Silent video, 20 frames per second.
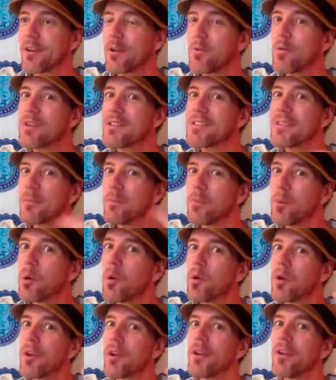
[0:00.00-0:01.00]
what's
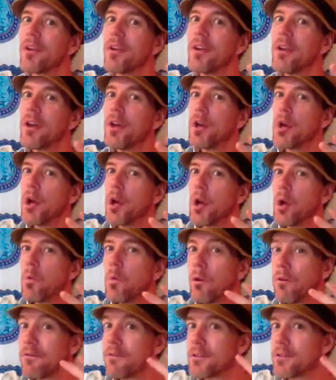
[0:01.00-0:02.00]
important,
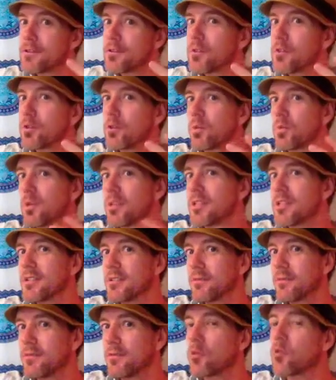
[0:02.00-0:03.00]
what feels good, what
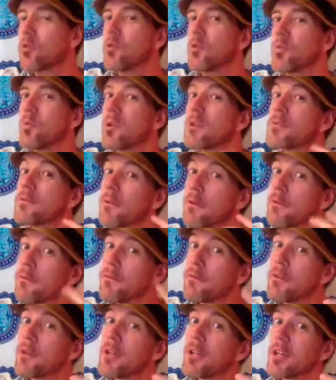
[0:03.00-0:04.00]
doesn't feel good, what's
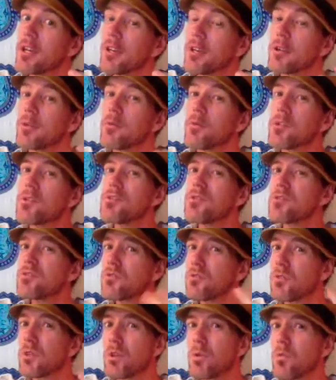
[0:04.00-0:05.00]
fulfilling, what's
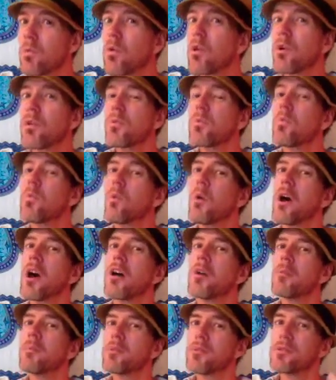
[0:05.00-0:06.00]
truly
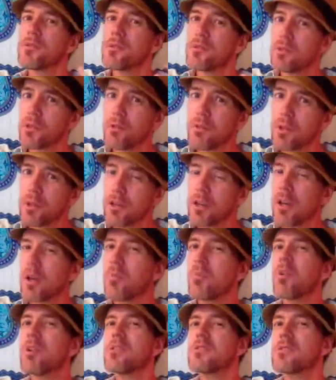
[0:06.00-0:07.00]
worthwhile pursuing,
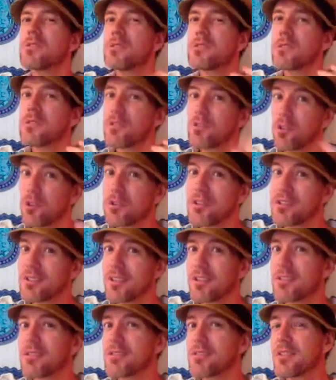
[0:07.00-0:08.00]
and what is just
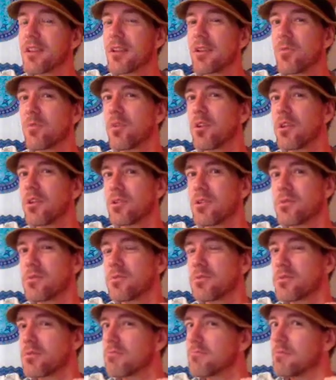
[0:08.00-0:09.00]
nonsense, and what
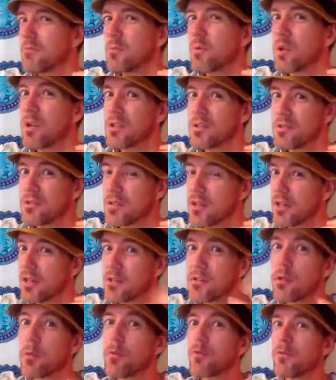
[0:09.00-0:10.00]
is
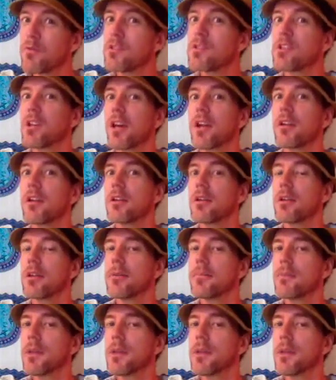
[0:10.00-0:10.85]
superficiality.